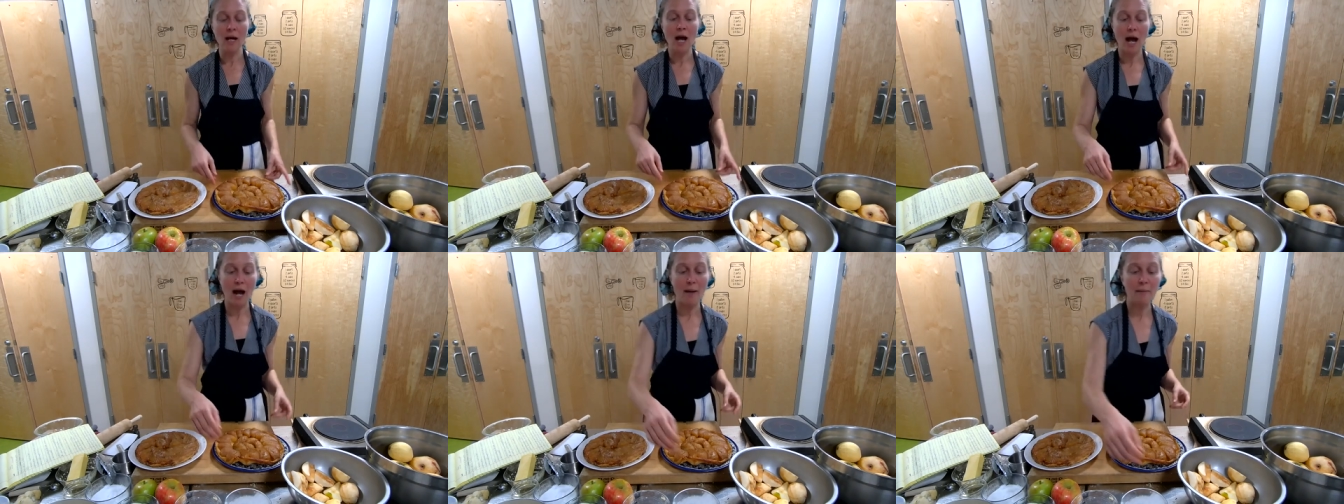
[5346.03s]

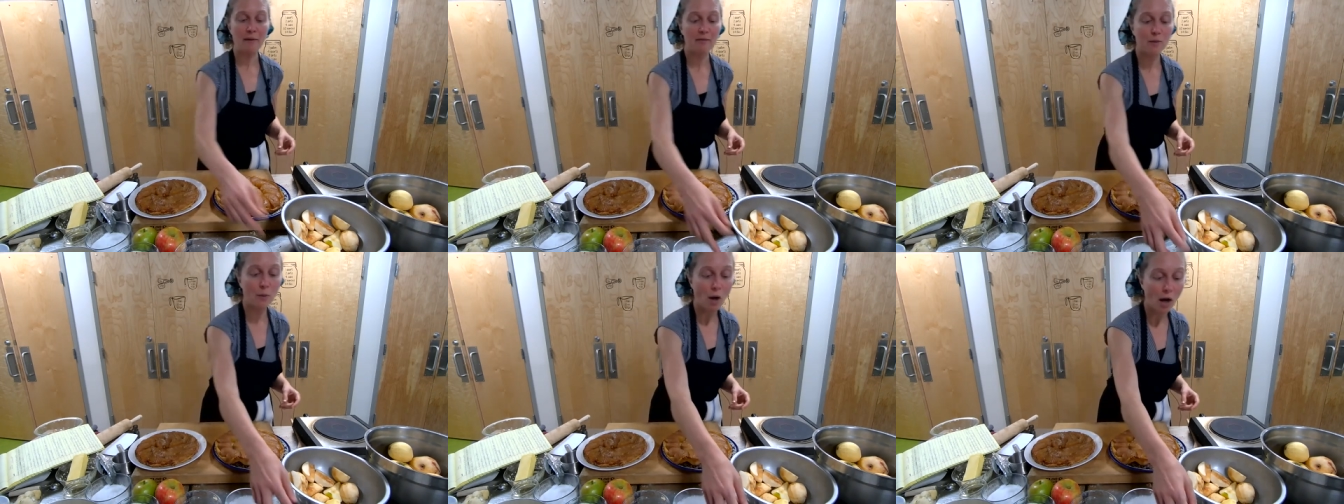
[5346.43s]
If
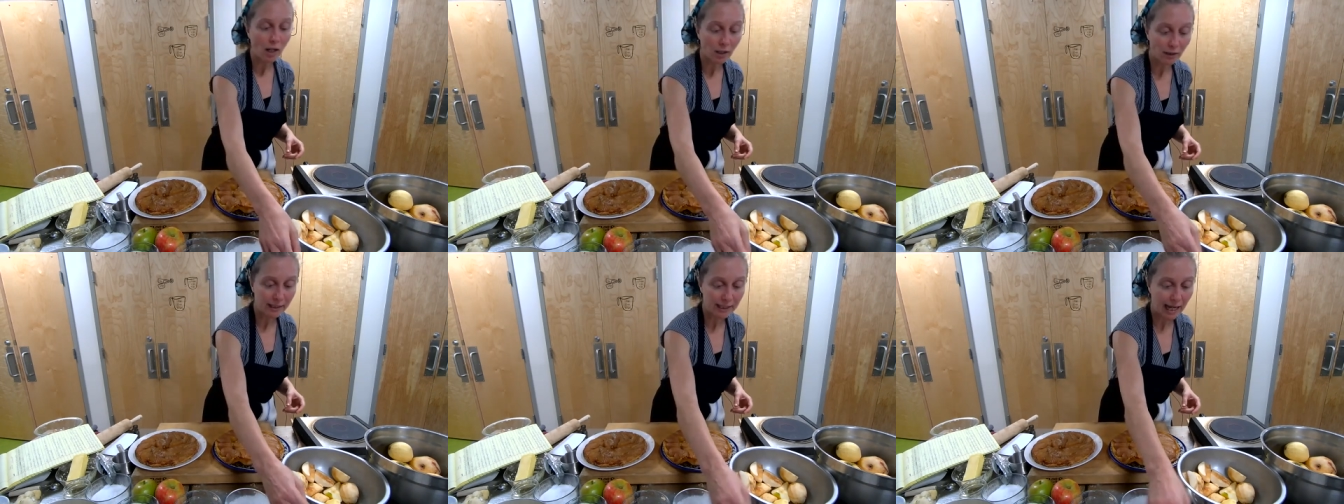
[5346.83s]
you are
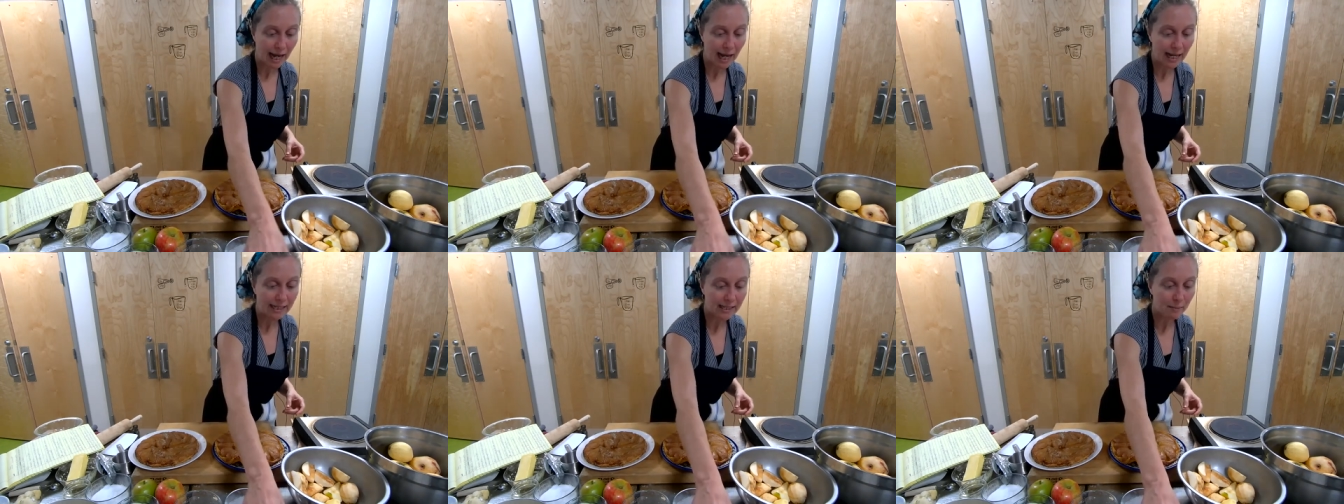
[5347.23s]
going to
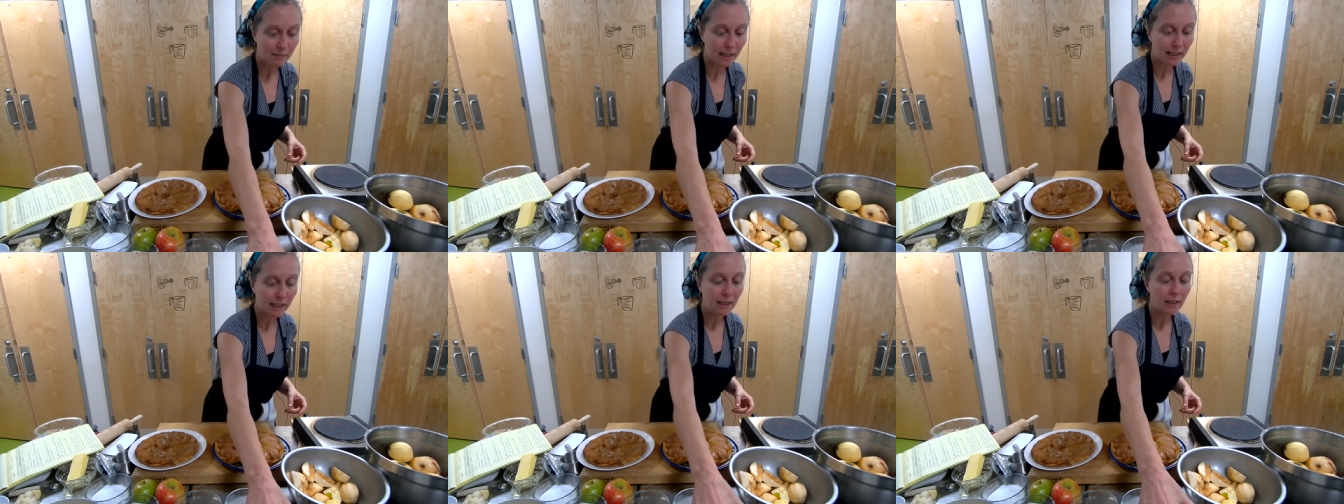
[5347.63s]
add
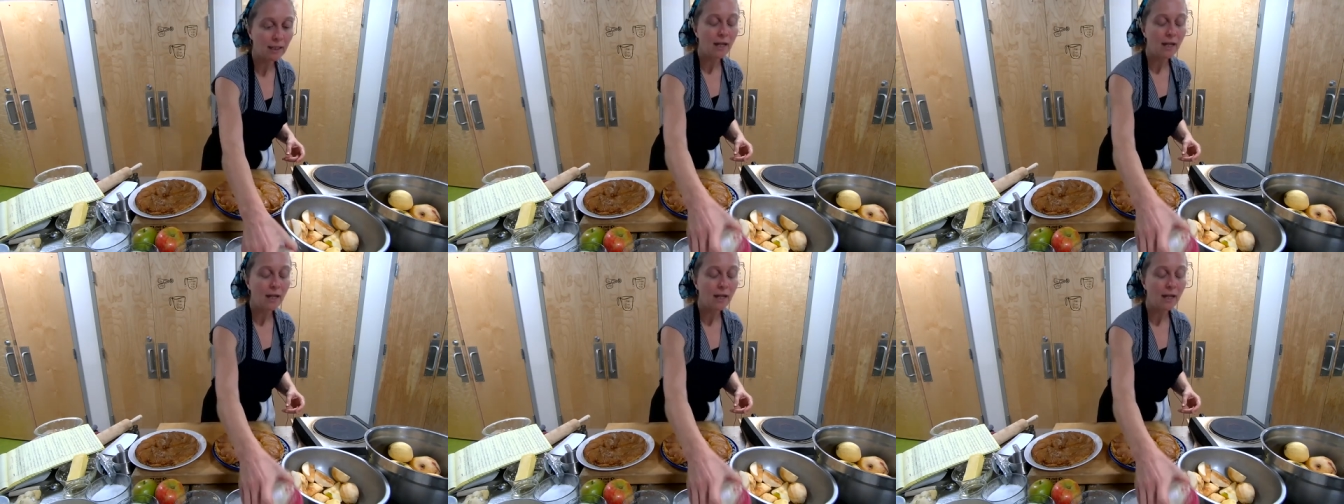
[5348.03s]
something,